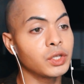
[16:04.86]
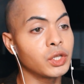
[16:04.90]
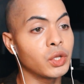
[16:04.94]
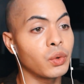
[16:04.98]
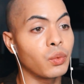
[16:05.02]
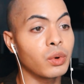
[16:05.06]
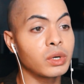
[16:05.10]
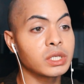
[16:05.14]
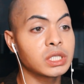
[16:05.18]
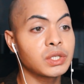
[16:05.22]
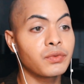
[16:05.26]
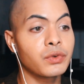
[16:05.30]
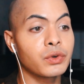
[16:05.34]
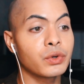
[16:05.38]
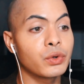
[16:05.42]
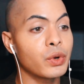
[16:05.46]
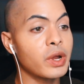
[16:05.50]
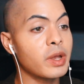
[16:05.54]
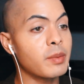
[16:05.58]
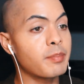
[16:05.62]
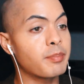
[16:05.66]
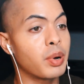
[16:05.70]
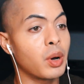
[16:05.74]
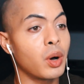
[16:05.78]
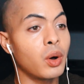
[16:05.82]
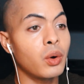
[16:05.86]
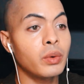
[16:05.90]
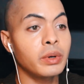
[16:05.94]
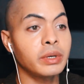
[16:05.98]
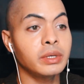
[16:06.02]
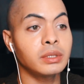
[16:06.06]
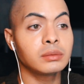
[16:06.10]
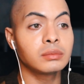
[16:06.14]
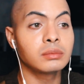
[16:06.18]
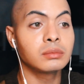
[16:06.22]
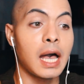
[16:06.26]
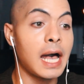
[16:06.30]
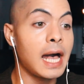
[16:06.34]
In the words of a great
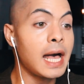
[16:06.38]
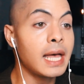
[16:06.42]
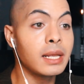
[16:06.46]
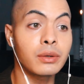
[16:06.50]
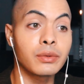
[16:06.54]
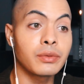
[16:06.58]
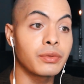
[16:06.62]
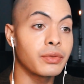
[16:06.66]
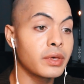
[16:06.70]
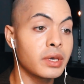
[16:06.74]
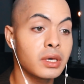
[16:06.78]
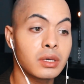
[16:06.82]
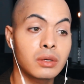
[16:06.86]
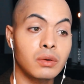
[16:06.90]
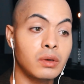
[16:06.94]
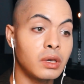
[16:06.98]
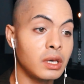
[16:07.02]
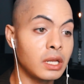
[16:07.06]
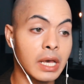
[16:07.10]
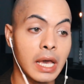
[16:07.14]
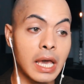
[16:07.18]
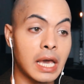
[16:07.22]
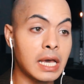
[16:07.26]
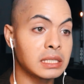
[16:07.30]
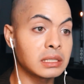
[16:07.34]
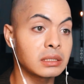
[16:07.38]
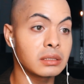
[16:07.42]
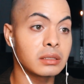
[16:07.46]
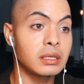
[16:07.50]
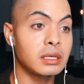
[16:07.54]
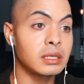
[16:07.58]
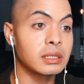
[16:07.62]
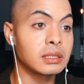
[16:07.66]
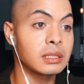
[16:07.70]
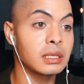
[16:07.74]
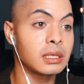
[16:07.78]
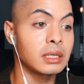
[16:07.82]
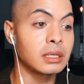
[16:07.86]
poet, I don't think you can handle this,